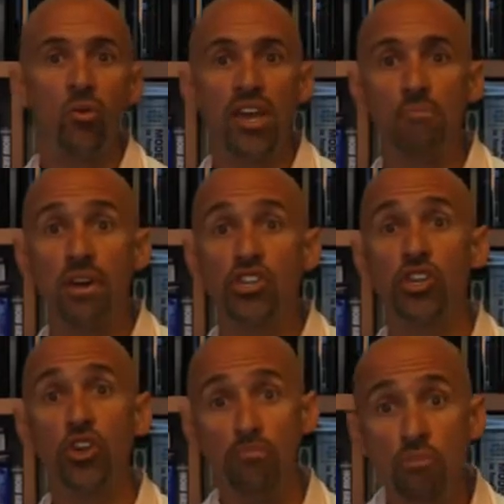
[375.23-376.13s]
We can
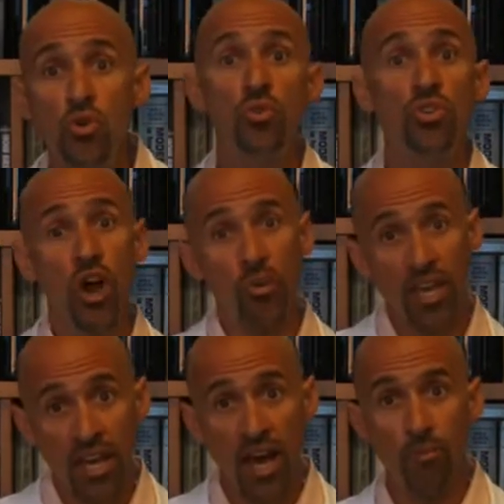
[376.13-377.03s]
measure your mood
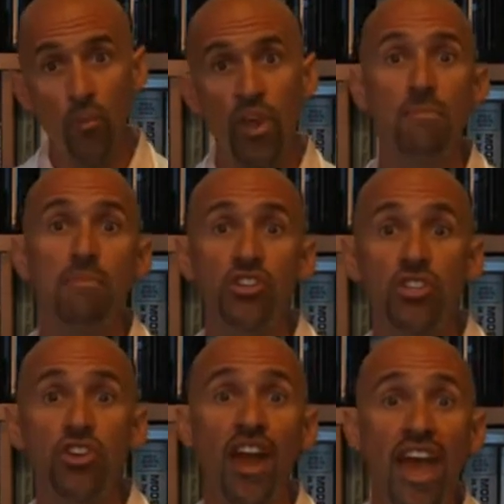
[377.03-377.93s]
going up. We can
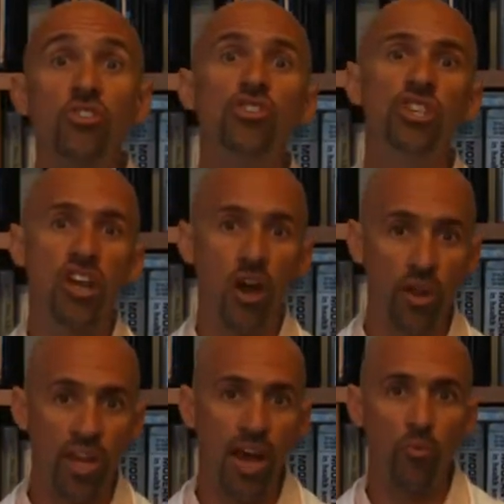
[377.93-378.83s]
measure your energy
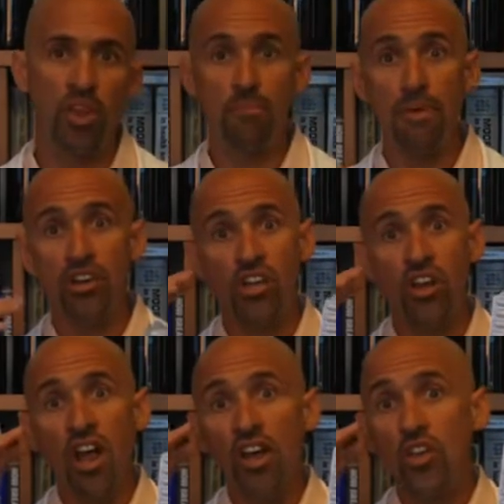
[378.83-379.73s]
going up. We can
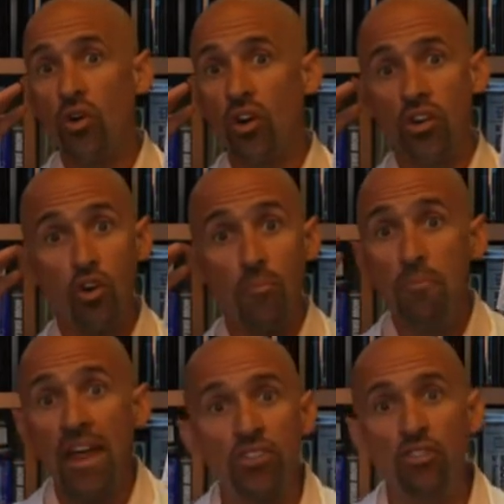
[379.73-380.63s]
measure your
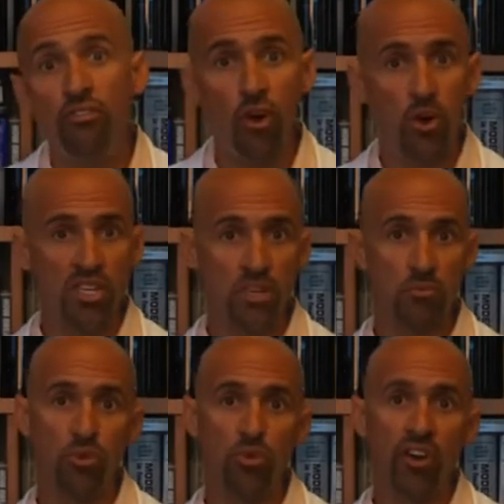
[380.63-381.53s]
mental focus
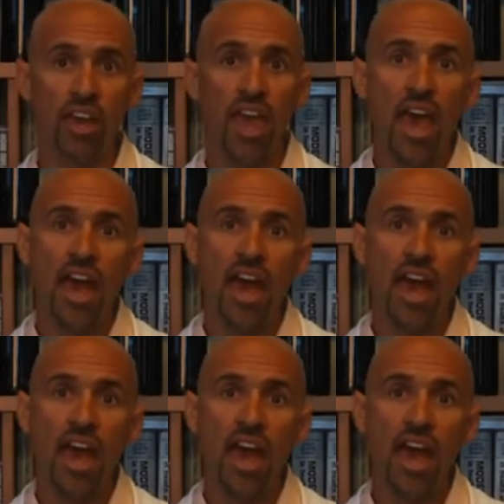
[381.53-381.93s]
improving.